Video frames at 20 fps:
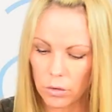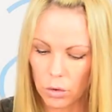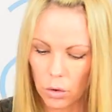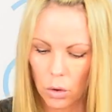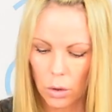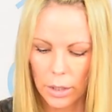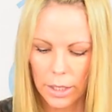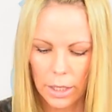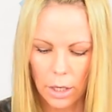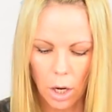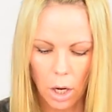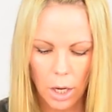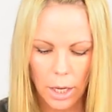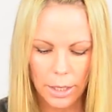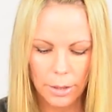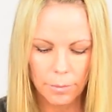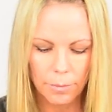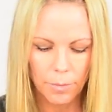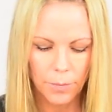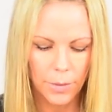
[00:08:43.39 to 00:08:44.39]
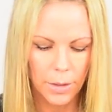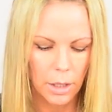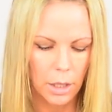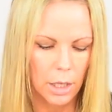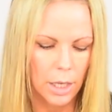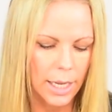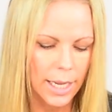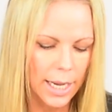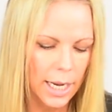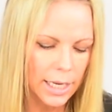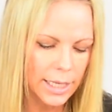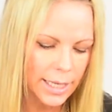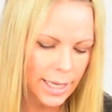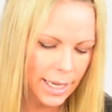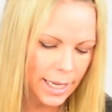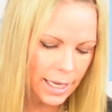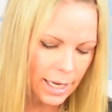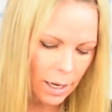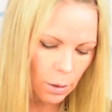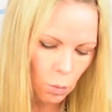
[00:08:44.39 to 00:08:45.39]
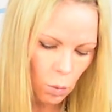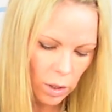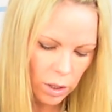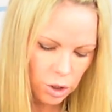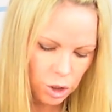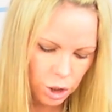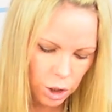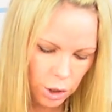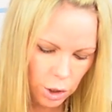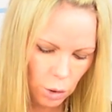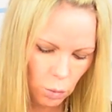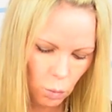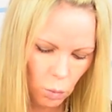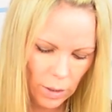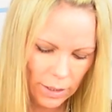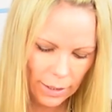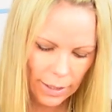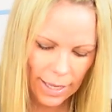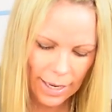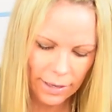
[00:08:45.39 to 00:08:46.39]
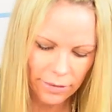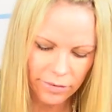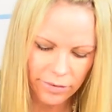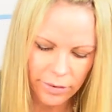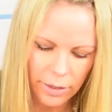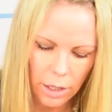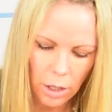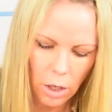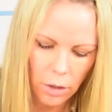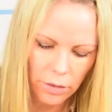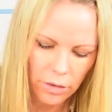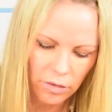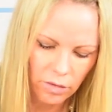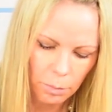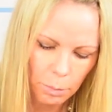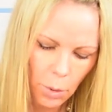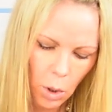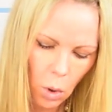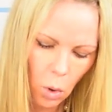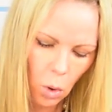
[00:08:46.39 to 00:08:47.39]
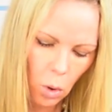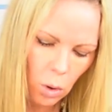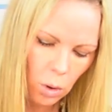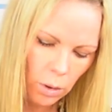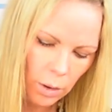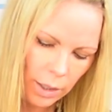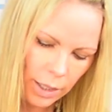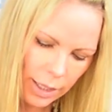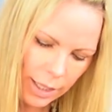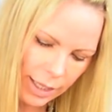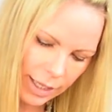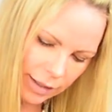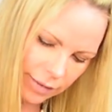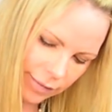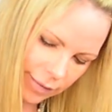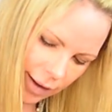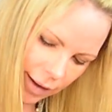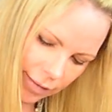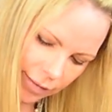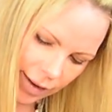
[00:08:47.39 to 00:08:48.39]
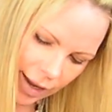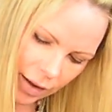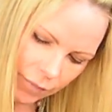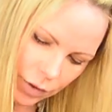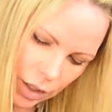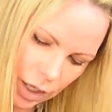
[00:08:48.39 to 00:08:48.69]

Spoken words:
turn it on. Again, I want to show you one last thing on this bowl. It does have